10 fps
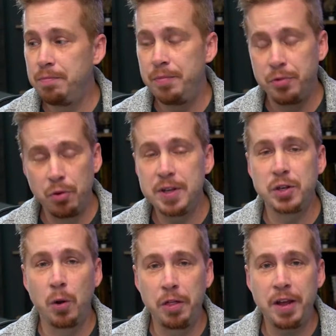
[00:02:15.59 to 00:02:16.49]
through this
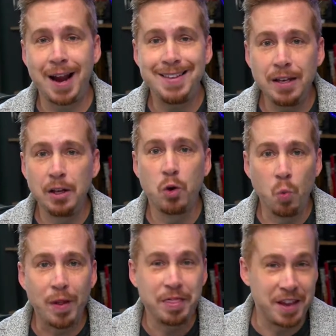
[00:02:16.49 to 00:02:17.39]
whole thing, I did learn
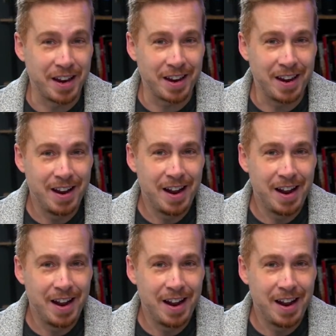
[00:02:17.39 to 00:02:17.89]
one thing,